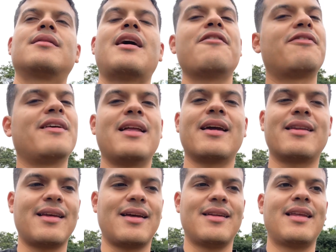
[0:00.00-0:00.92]
I feel like
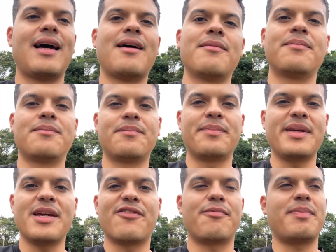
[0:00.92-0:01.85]
that
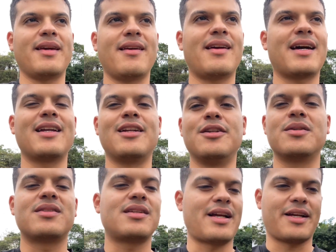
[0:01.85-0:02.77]
PFP kind of
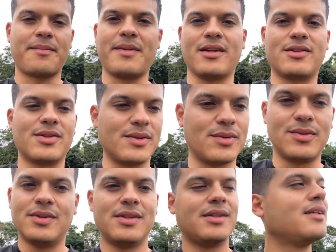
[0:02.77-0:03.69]
looks like me too.
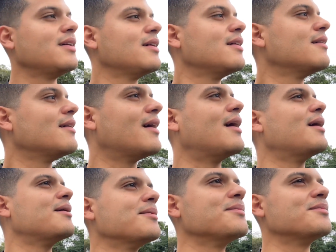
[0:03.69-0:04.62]

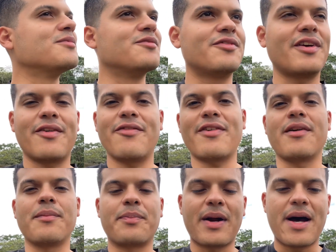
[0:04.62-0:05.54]
Very,
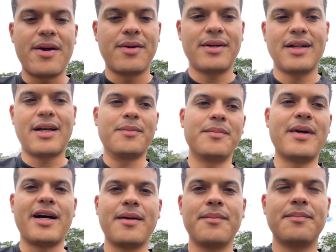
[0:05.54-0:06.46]
very proud,
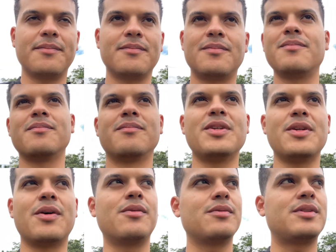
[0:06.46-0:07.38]
you
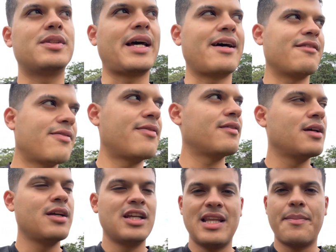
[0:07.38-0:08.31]
know, to have
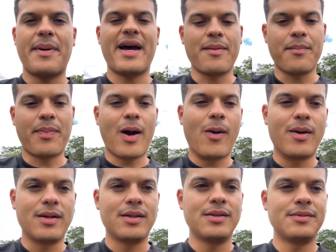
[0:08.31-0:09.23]
the buying power